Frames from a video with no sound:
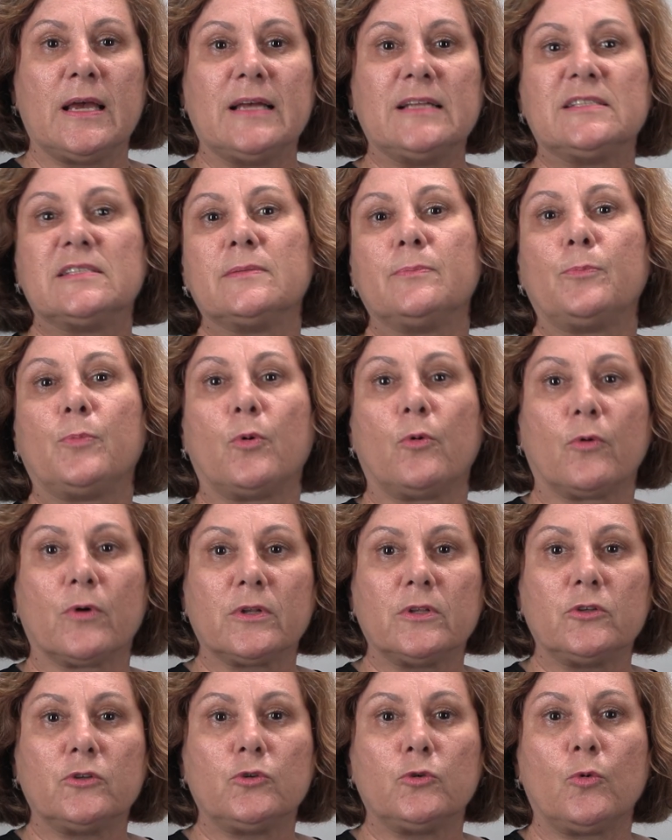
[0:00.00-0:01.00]
it's
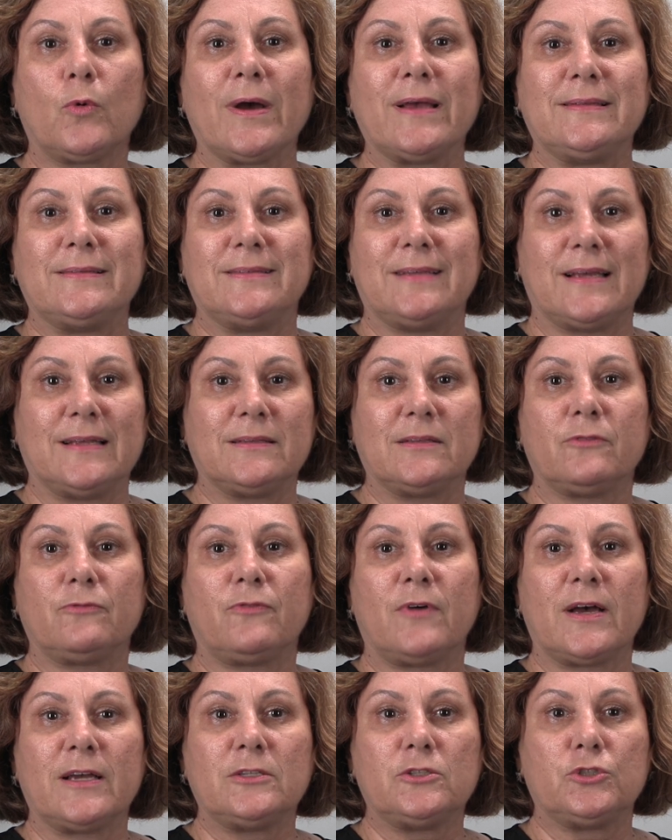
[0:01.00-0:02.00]
important to
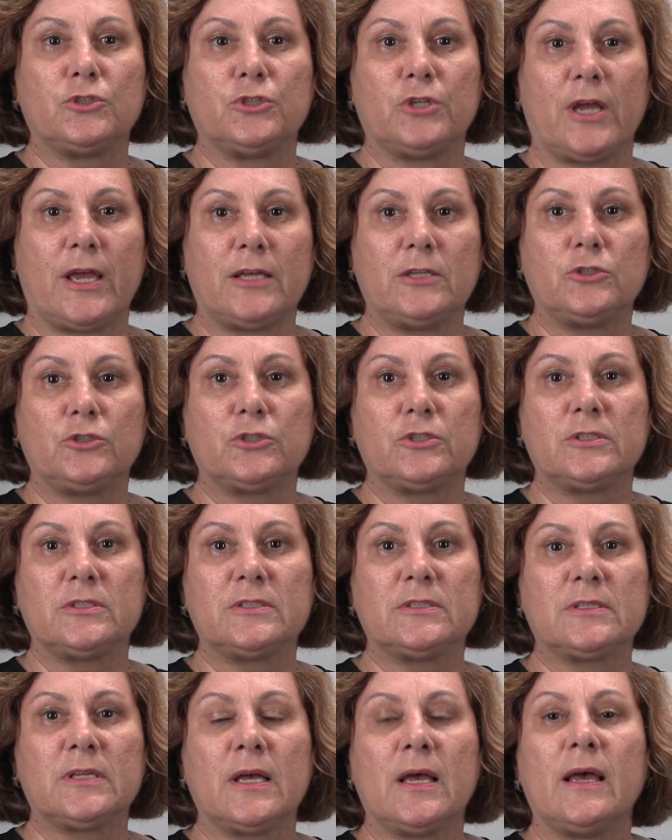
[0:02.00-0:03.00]
identify
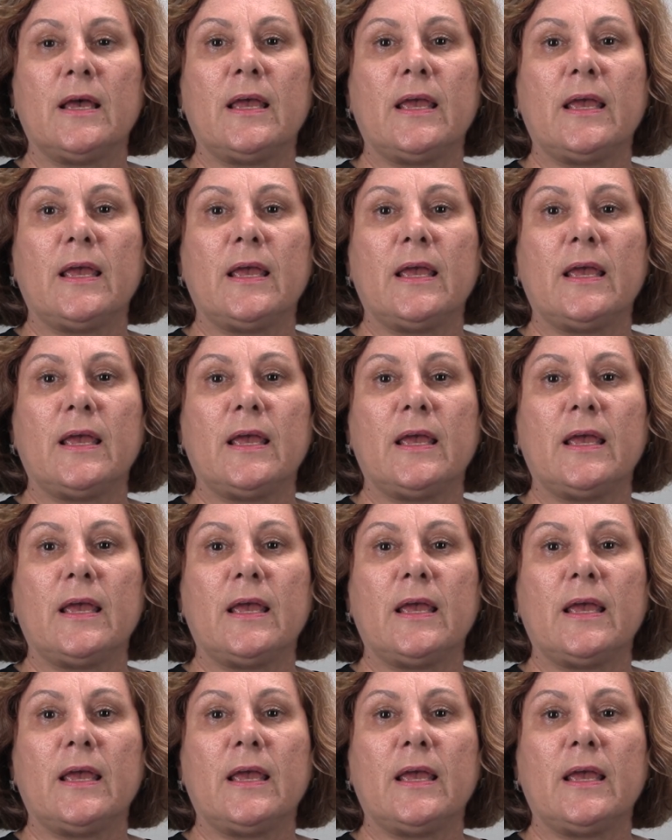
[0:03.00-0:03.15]
changes